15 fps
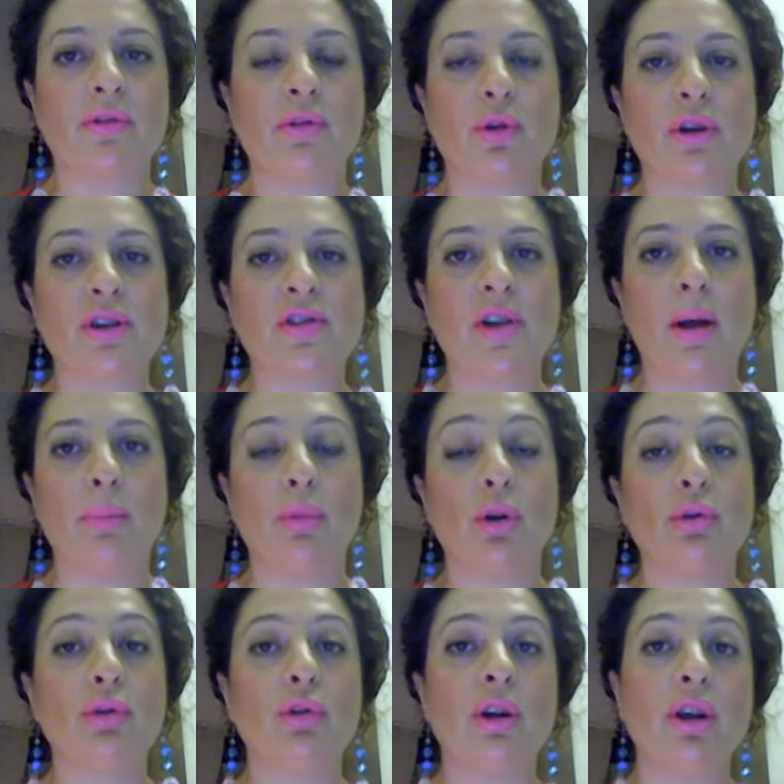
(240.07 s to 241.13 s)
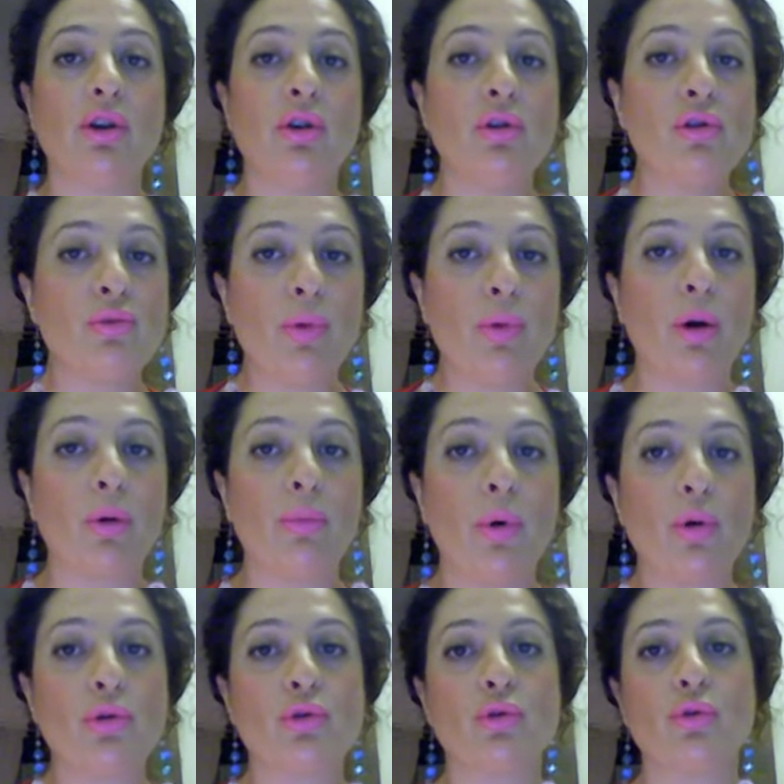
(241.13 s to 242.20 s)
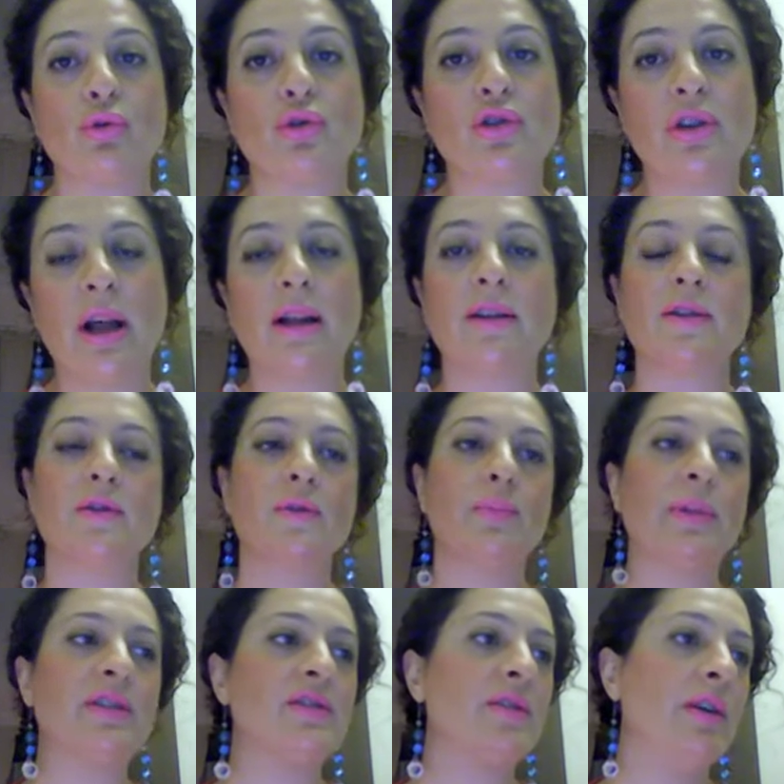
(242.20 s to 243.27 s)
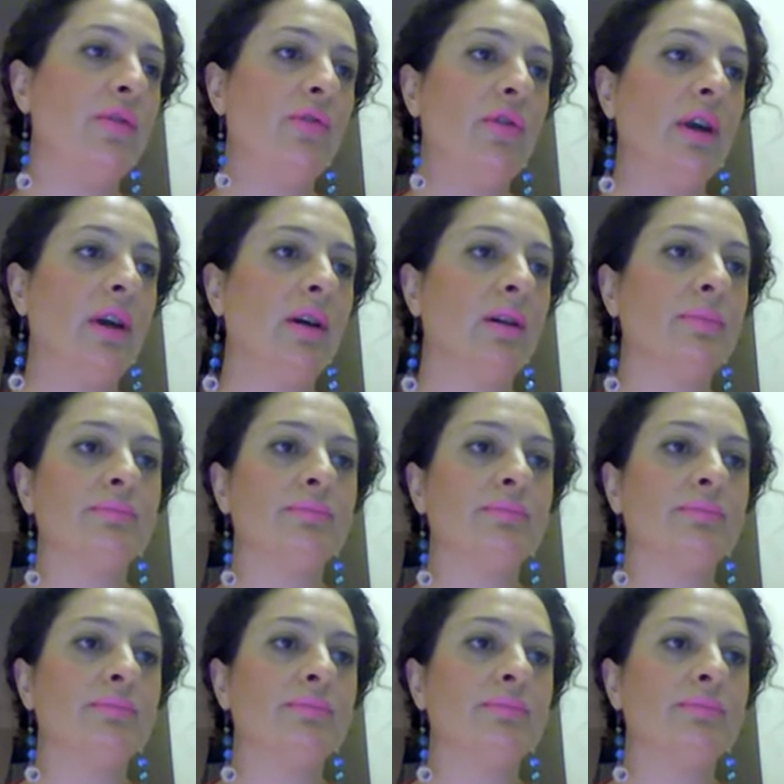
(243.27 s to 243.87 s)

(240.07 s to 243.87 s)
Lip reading: for example, you can use blog posts to sell a specific